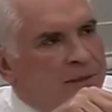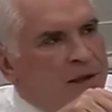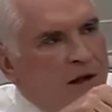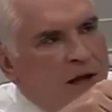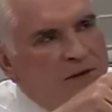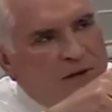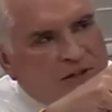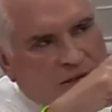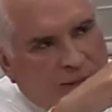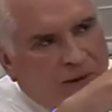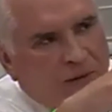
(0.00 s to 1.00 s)
Look at this
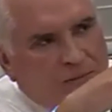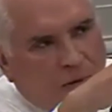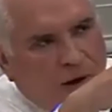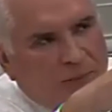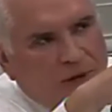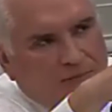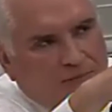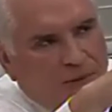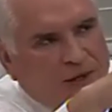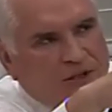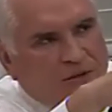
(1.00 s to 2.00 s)
up on the board. I'm going to
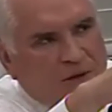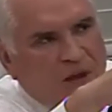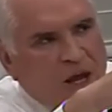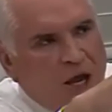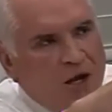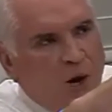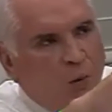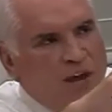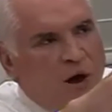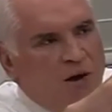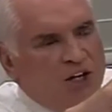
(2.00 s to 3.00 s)
put this, you know,
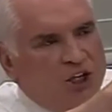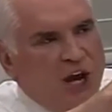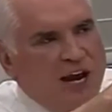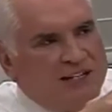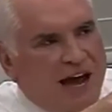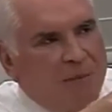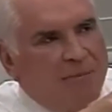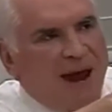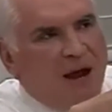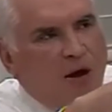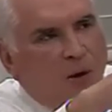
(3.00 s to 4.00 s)
we call it a shakedown
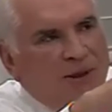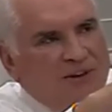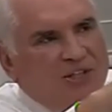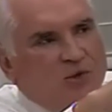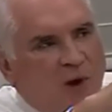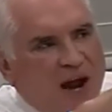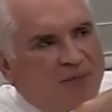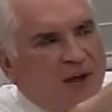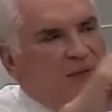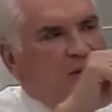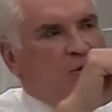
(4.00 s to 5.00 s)
back home, but this is what I
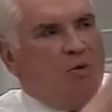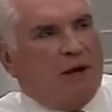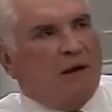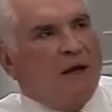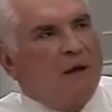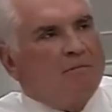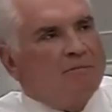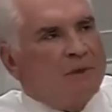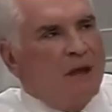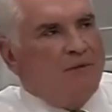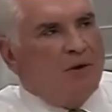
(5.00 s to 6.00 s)
think they're doing.
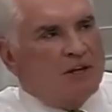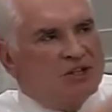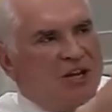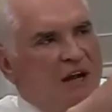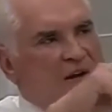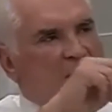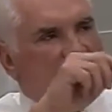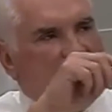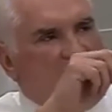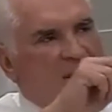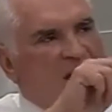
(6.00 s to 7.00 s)
If you can just take a look
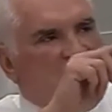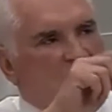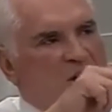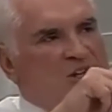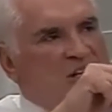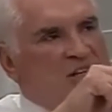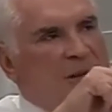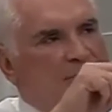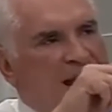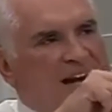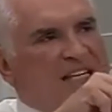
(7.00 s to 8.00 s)
at extortion is the
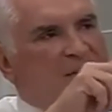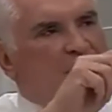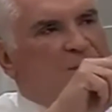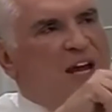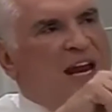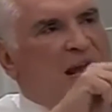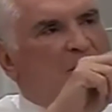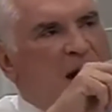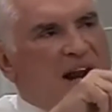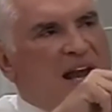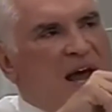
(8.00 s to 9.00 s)
practice of obtaining
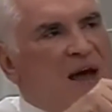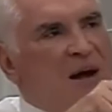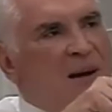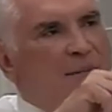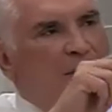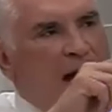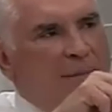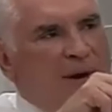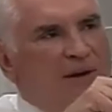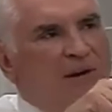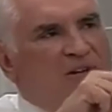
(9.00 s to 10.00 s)
money,
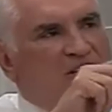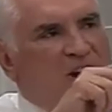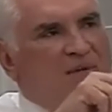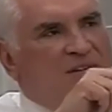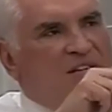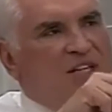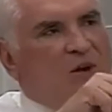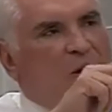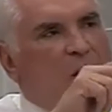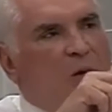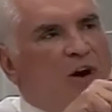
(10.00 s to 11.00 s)
property, or services
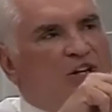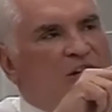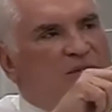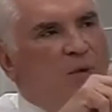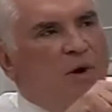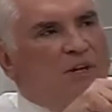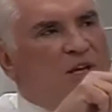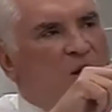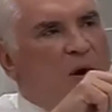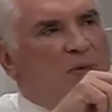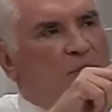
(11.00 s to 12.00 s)
through coercion, force,
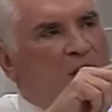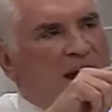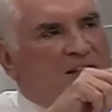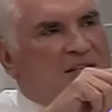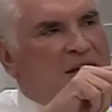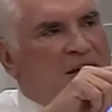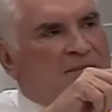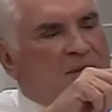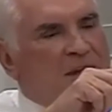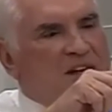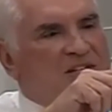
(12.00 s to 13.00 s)
or threats.
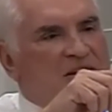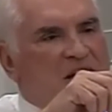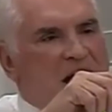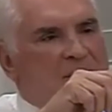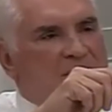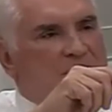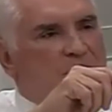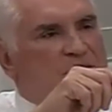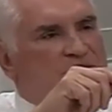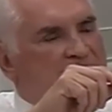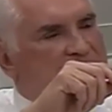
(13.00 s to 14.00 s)
It is synonymous
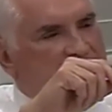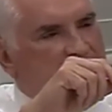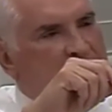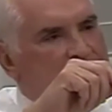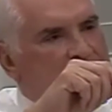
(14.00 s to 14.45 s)
with shakedown.